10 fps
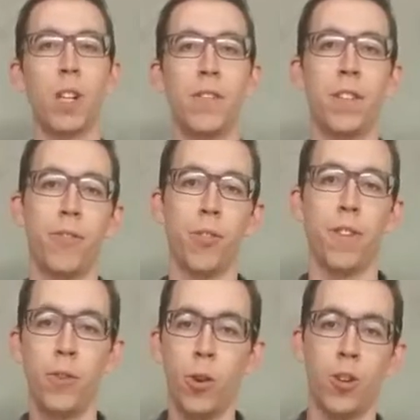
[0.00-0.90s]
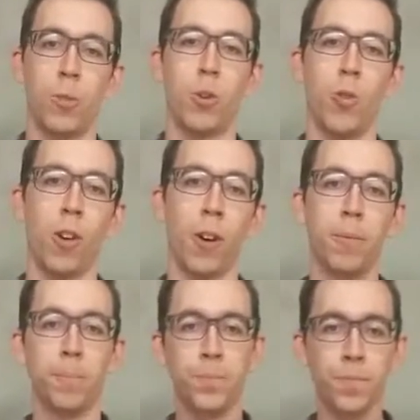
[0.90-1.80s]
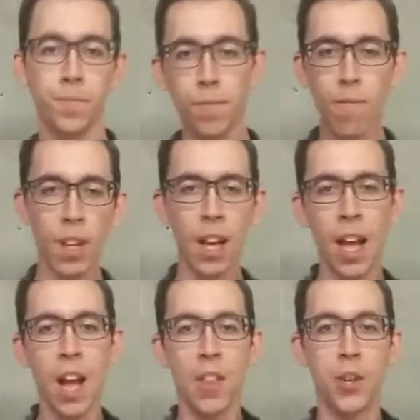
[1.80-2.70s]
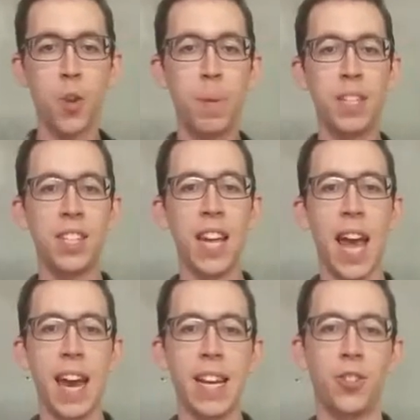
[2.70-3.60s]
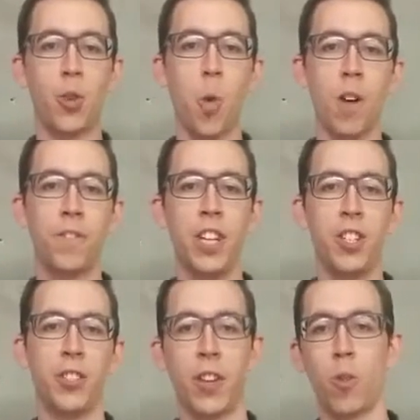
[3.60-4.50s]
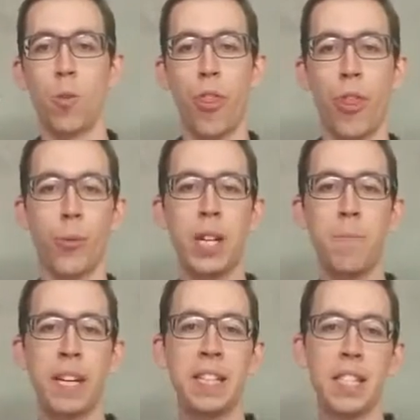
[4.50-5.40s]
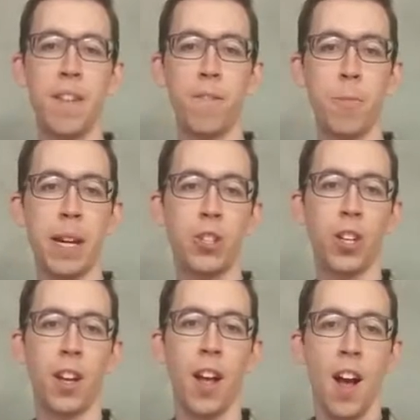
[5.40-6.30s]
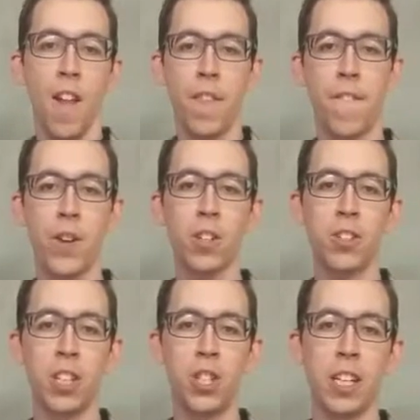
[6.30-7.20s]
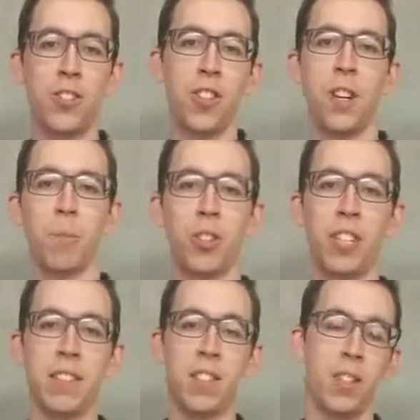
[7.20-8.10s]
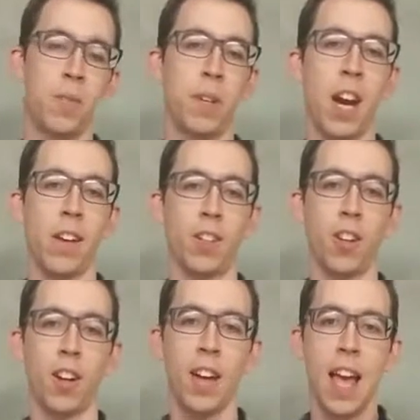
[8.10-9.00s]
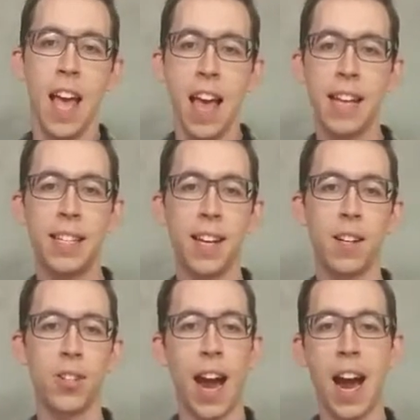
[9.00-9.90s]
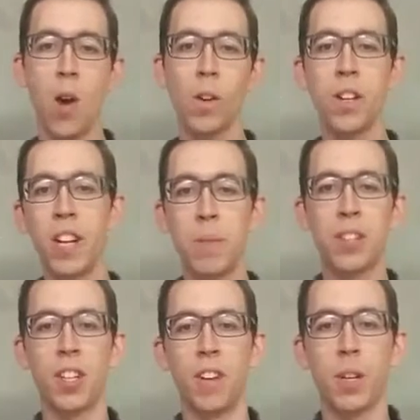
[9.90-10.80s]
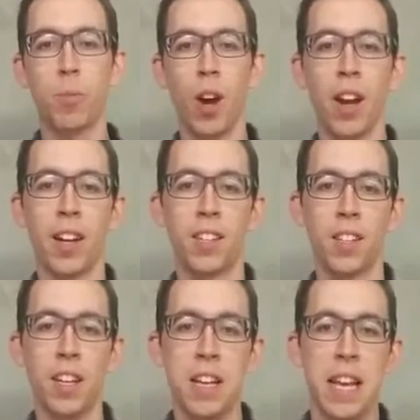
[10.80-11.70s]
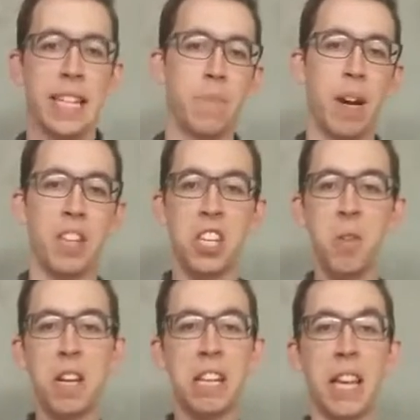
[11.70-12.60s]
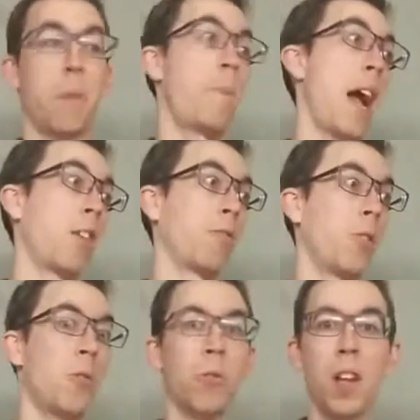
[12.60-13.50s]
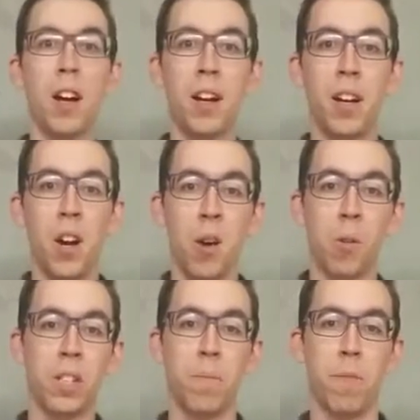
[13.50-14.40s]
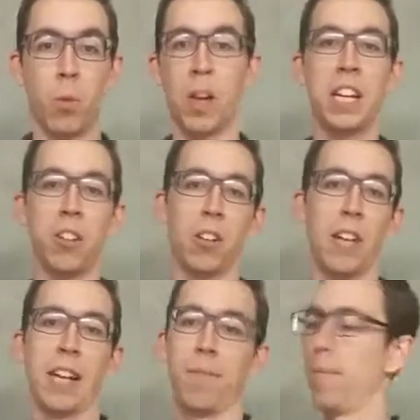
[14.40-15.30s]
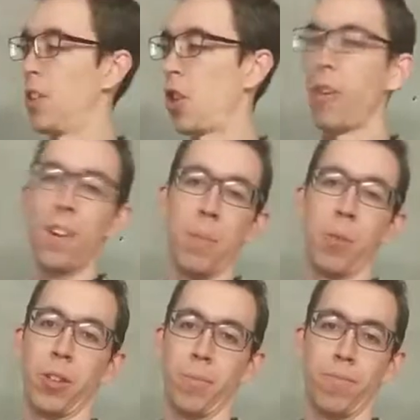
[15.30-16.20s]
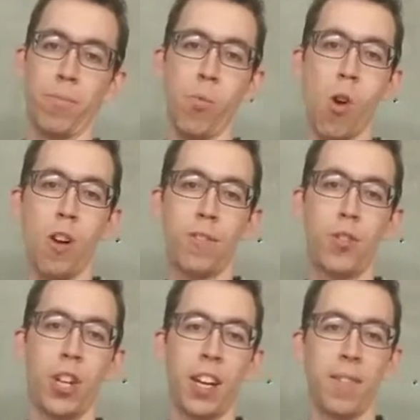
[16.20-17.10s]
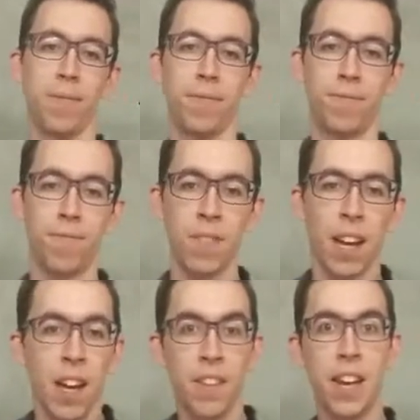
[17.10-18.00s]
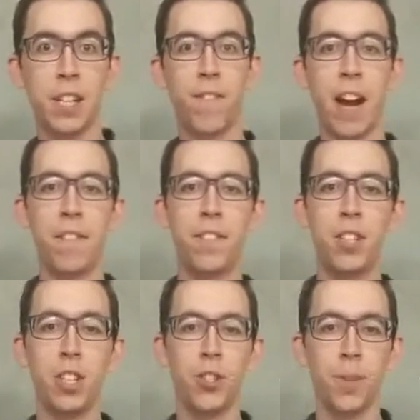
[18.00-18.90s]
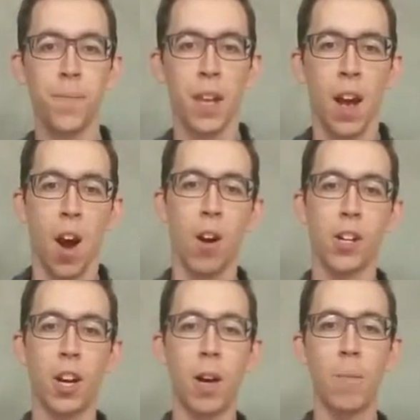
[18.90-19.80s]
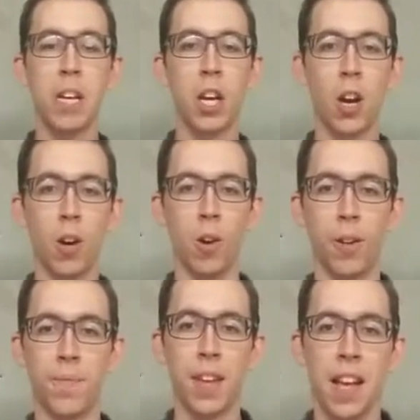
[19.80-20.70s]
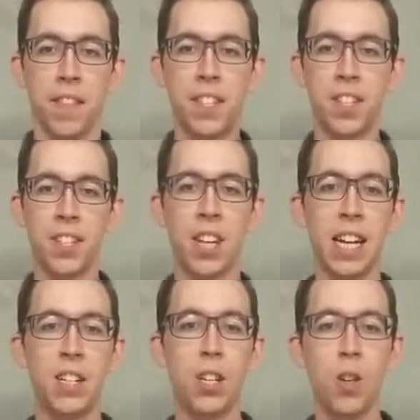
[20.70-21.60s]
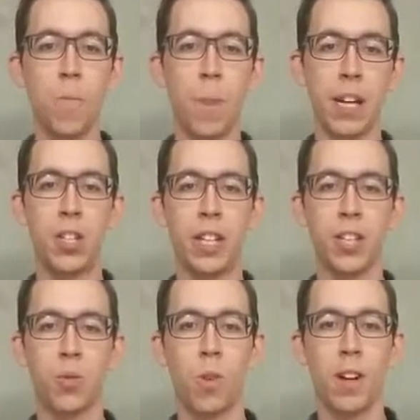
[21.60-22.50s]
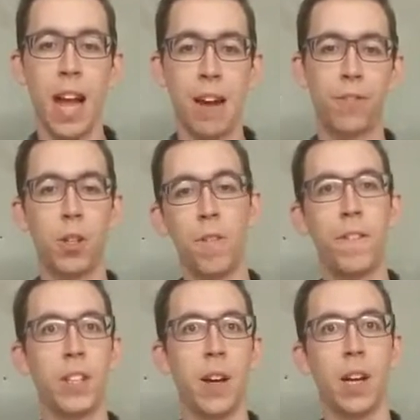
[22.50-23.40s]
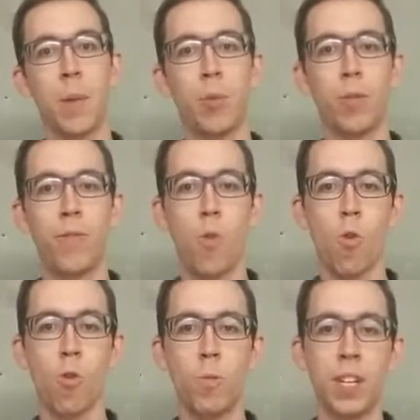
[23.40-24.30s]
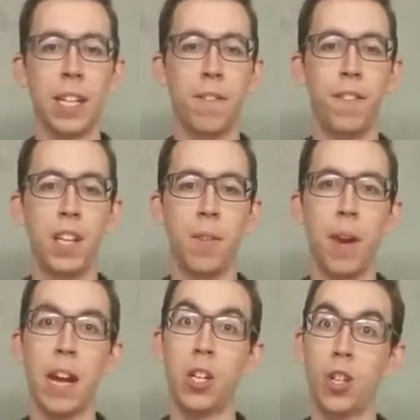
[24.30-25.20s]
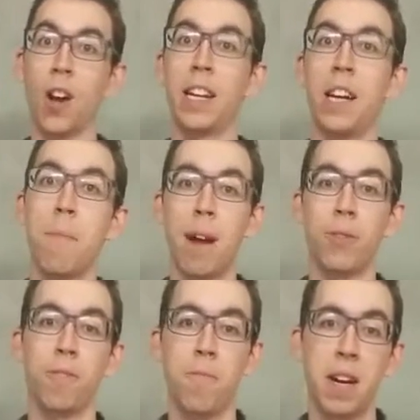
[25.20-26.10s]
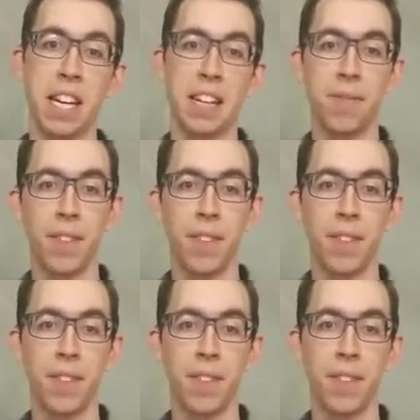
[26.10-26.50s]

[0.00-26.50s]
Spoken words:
relevant for the food entrepreneur. The UPC-A is 12 digits that hold 3 pieces of information. The first digit is the number C system character. It tells how are you going to be selling your product. Is it by the unit, like a pack of granola, or is it irregular, like the turnip or raw chicken? The next 5 digits are your company code. This is assigned to you by GS1 after you fill out a couple of forms and give them a shocking amount of money.